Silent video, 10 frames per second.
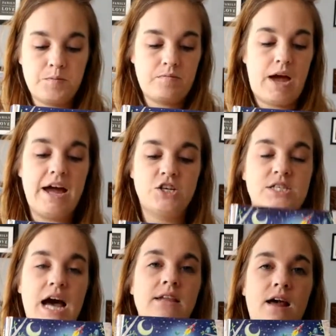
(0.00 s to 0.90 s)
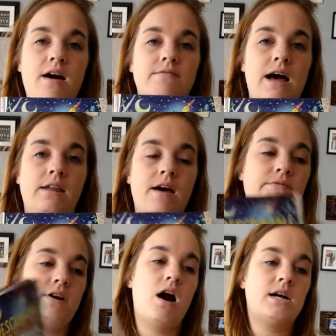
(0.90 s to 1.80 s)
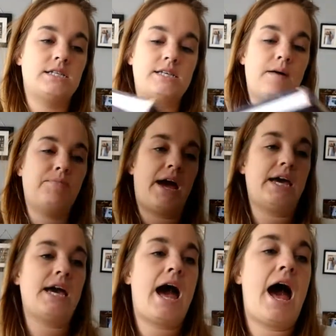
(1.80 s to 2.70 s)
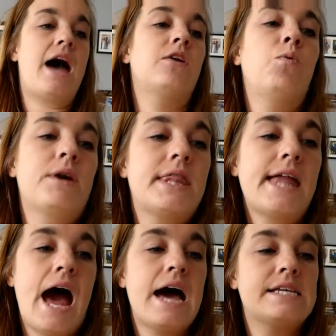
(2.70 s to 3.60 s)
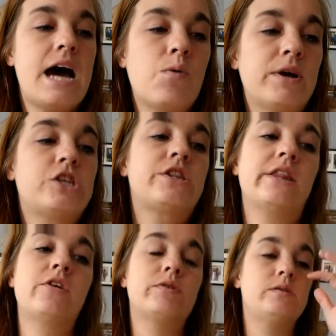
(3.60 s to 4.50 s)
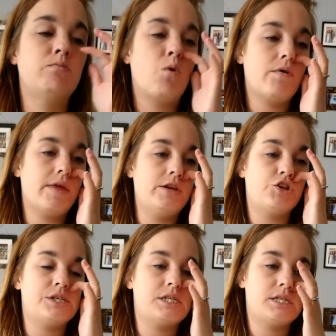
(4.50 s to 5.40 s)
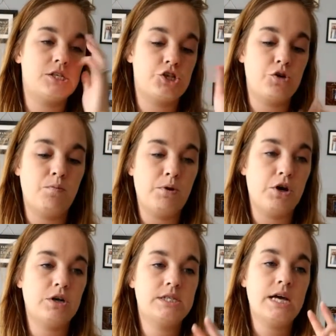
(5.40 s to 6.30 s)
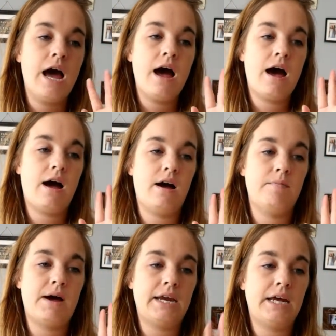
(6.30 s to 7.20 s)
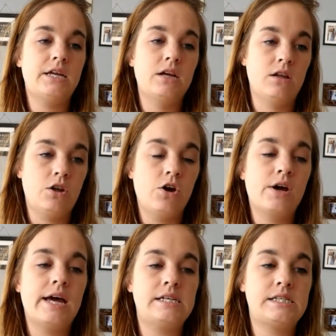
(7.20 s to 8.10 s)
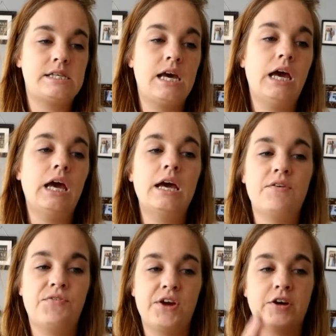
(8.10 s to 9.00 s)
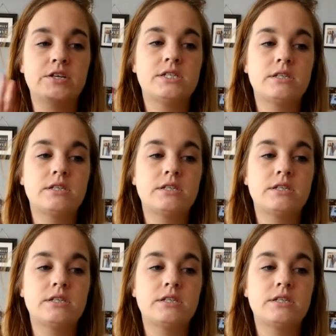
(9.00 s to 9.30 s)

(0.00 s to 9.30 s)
I just, I love, I love the concept that he had with that. I wish that there was more than just the two books. Um, I need to look and see if there's